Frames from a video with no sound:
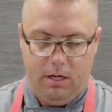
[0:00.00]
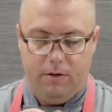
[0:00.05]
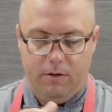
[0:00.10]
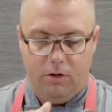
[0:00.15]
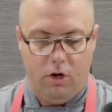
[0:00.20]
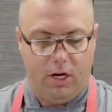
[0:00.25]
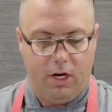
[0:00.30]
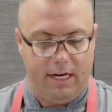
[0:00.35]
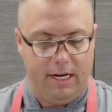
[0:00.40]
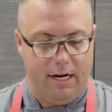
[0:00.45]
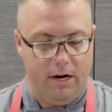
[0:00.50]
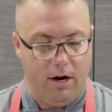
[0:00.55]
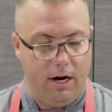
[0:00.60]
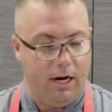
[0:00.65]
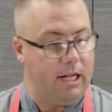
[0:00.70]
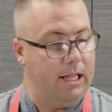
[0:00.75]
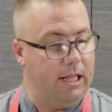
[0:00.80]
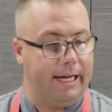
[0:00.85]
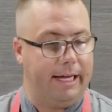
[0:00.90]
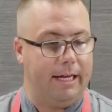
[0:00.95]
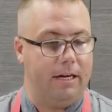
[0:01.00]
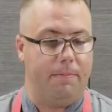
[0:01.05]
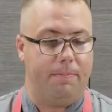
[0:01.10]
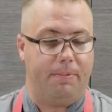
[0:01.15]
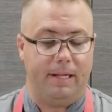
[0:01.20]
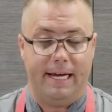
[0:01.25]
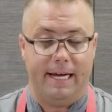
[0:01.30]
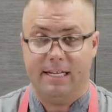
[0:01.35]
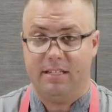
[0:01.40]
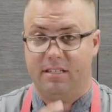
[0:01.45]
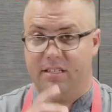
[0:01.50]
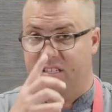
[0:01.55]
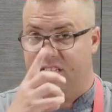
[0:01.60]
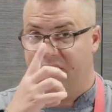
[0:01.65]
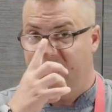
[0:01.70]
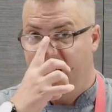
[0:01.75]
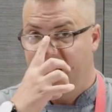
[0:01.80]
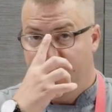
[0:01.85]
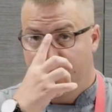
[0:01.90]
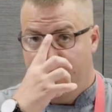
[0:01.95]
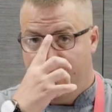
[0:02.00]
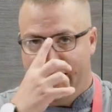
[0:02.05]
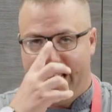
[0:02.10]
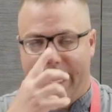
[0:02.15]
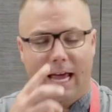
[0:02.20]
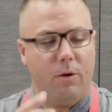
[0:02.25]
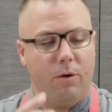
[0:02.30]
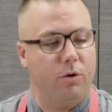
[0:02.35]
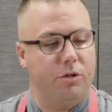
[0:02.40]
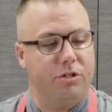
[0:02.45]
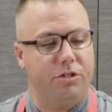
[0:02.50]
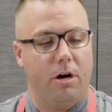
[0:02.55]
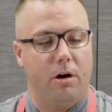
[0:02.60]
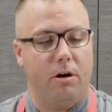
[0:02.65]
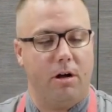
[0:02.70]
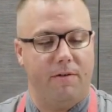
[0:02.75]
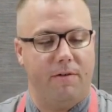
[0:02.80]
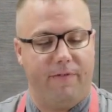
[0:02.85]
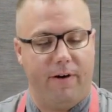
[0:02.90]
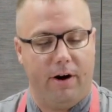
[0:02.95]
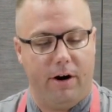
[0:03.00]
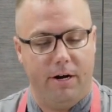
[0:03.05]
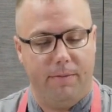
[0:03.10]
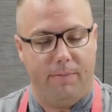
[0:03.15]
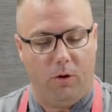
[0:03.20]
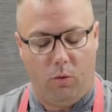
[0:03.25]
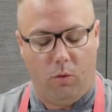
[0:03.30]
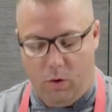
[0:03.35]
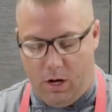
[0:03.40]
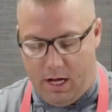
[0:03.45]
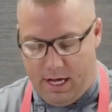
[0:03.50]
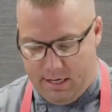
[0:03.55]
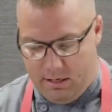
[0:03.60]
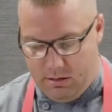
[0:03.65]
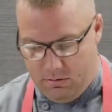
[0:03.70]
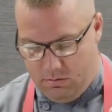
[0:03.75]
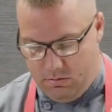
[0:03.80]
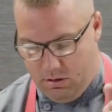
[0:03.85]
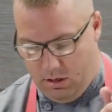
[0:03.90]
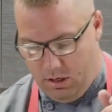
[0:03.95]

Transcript: You can hear it click into place. Again, we'll start on variable 1.